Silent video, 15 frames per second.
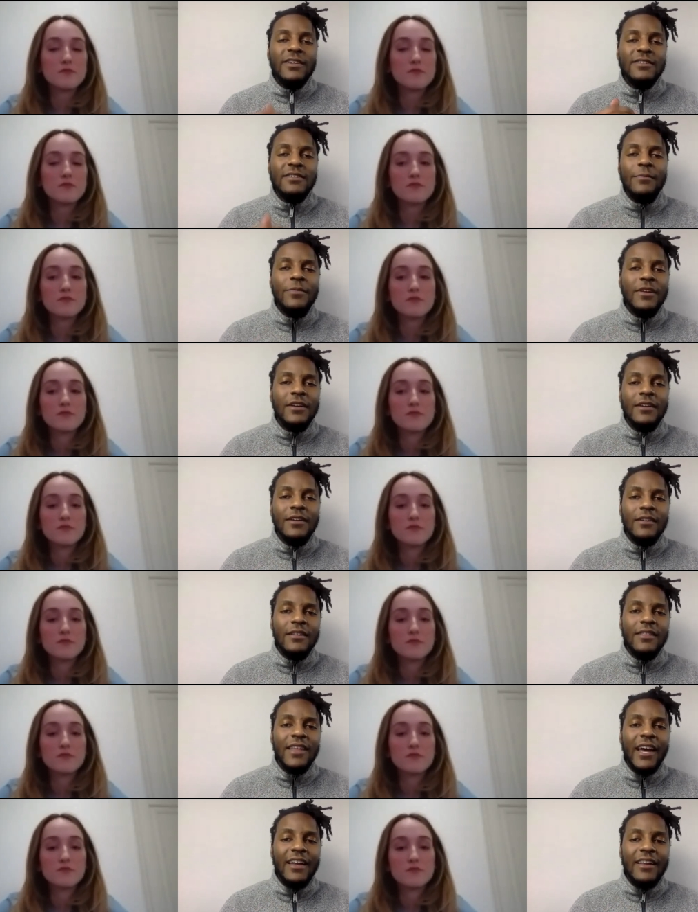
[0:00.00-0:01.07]
Speaker 1: something
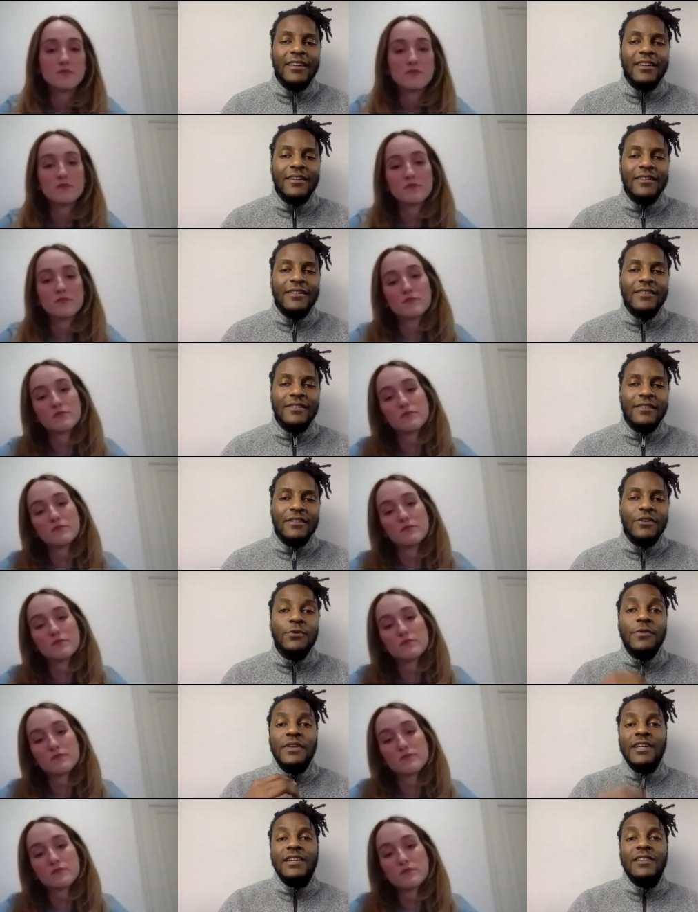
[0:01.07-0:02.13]
that is
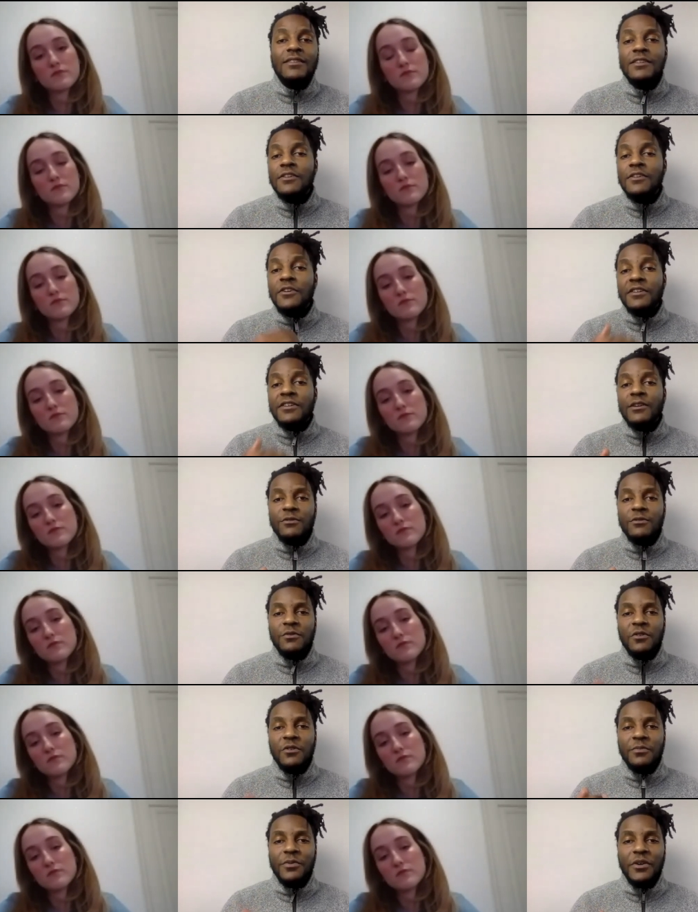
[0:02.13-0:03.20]
unique to your dental
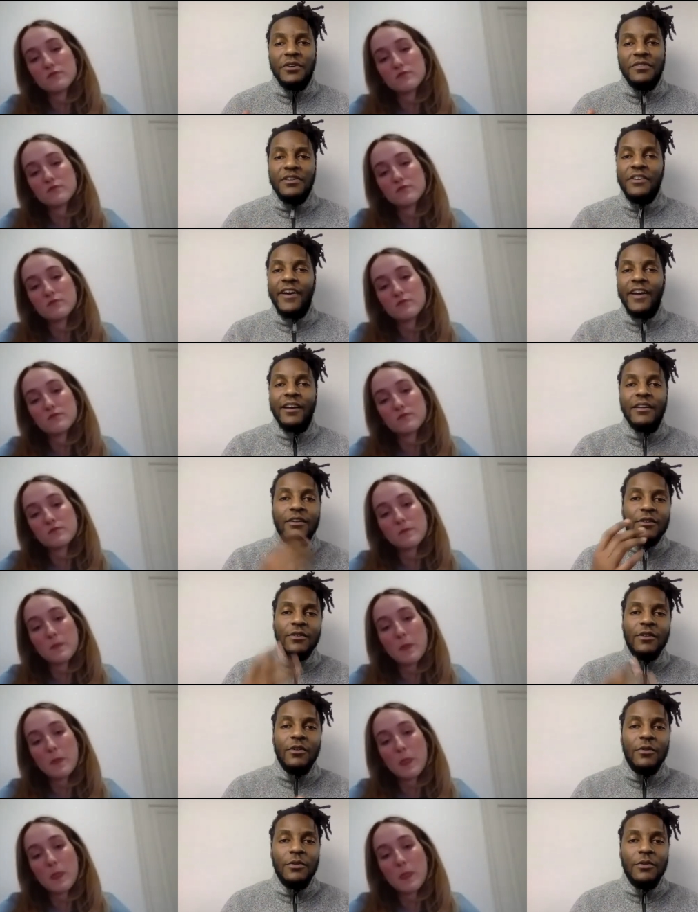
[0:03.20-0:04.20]
school experience? And granted, you know,